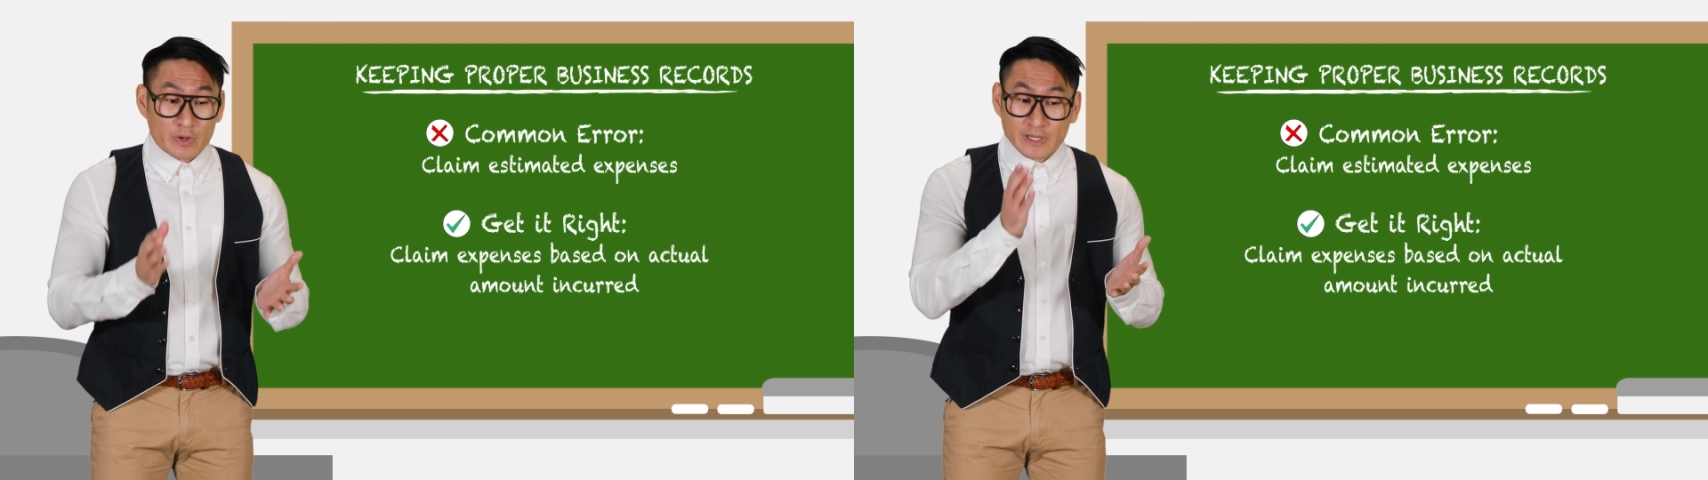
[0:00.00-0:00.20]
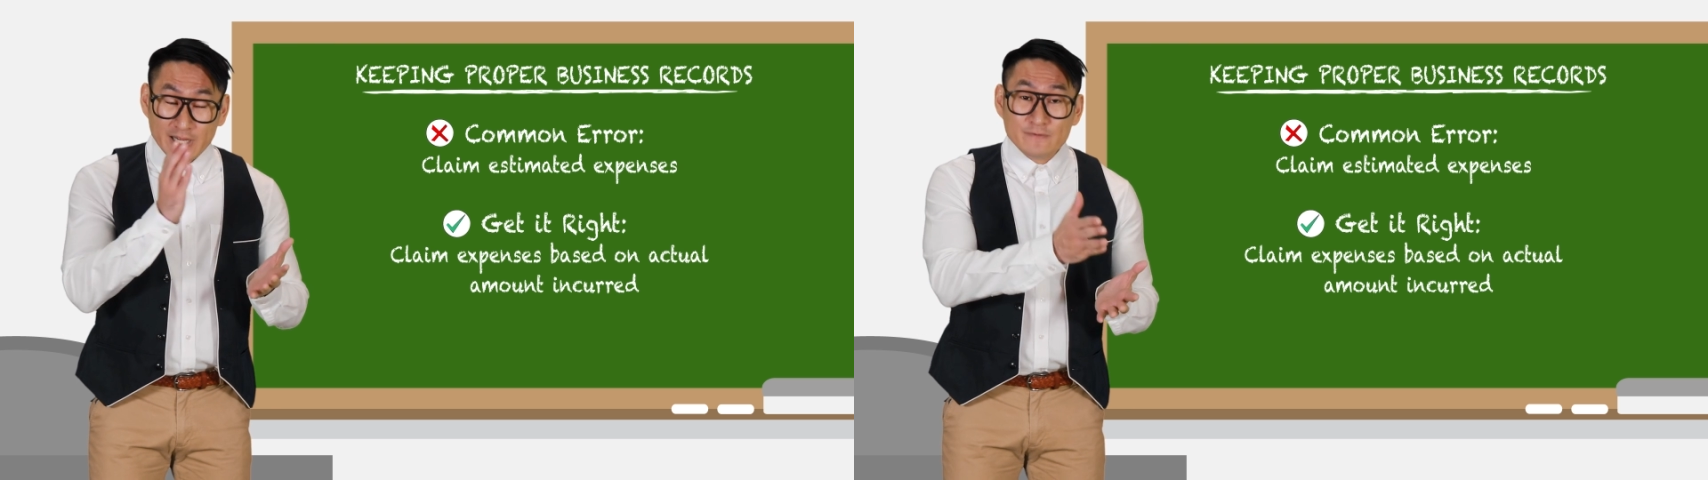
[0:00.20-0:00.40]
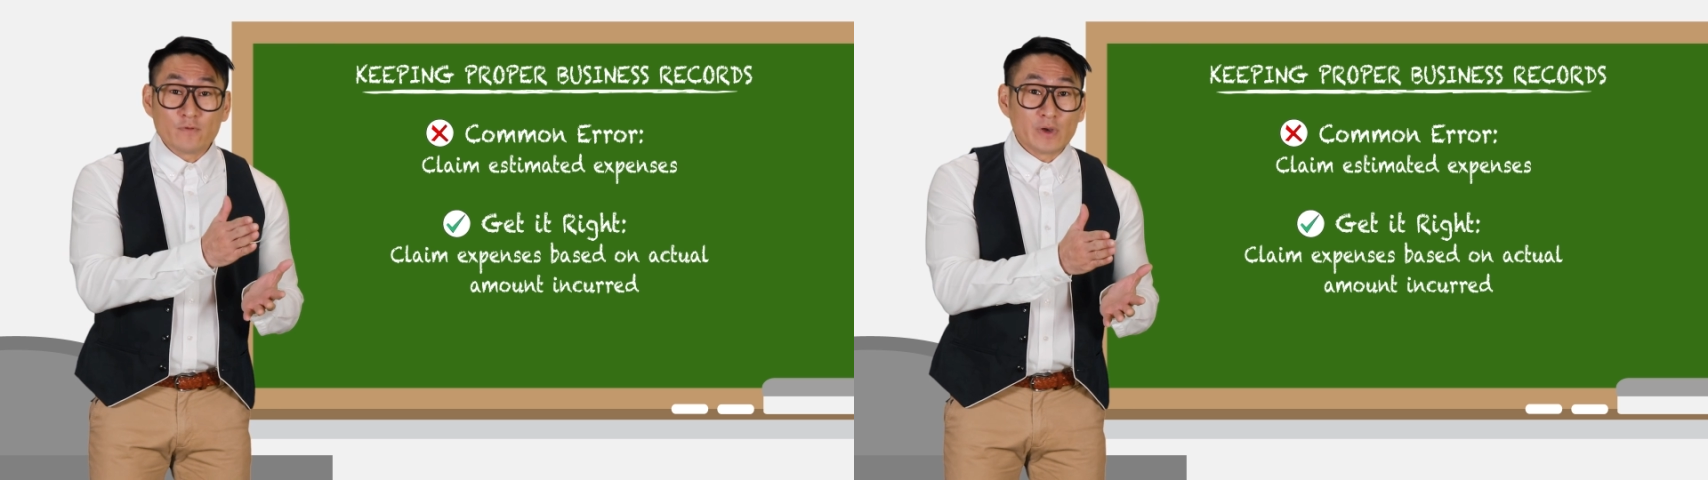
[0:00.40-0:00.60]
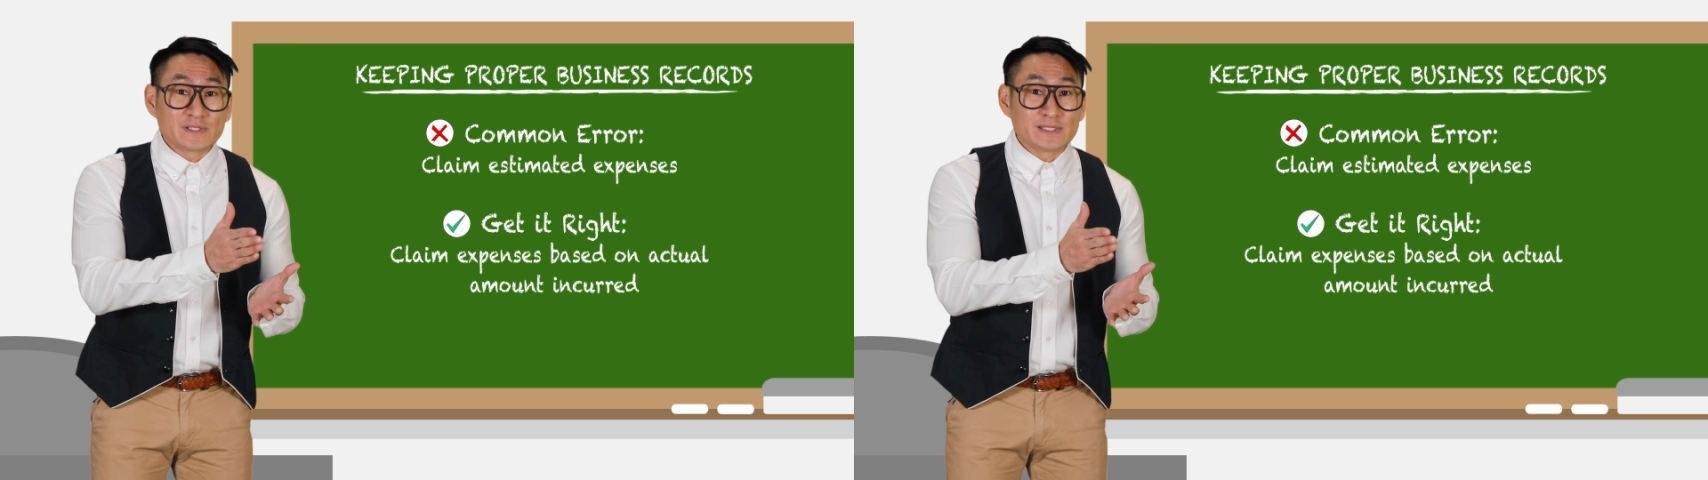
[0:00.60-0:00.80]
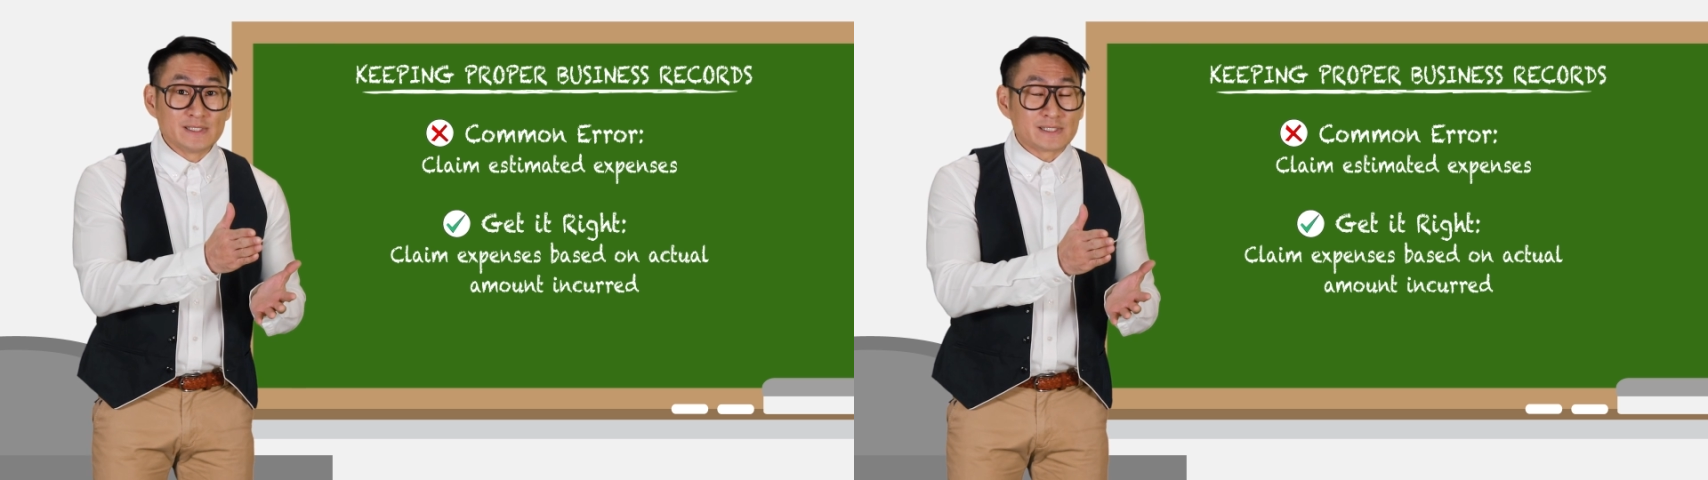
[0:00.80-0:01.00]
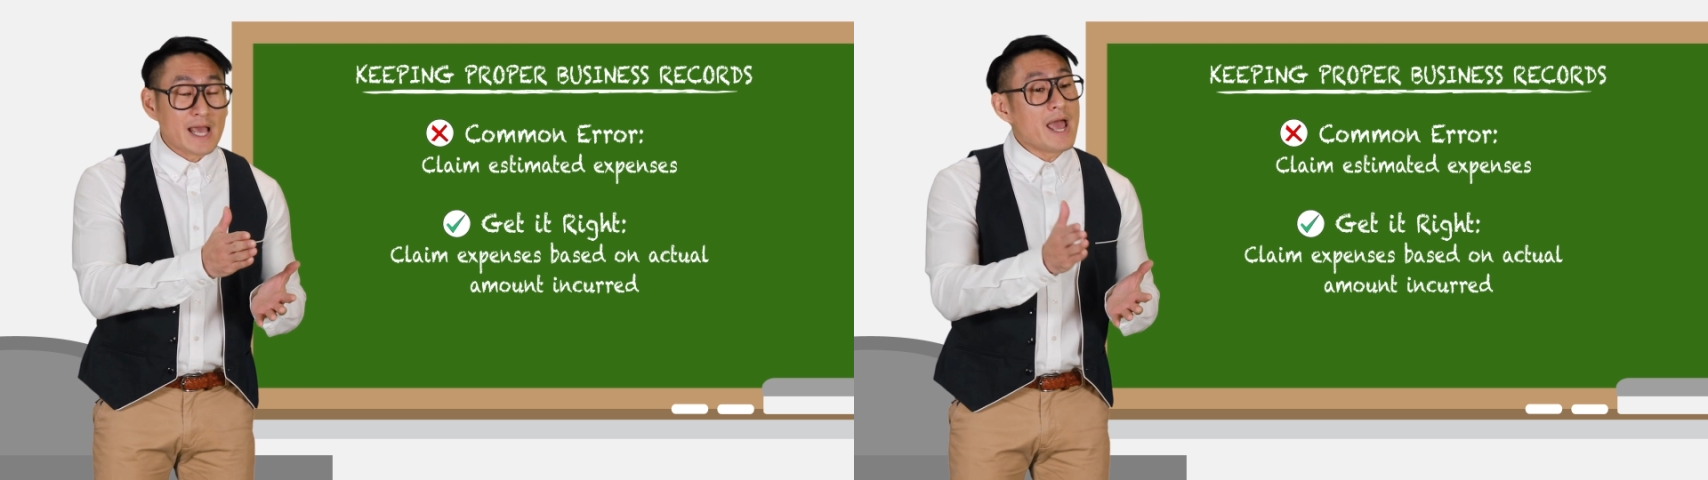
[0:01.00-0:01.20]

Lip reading: on invoices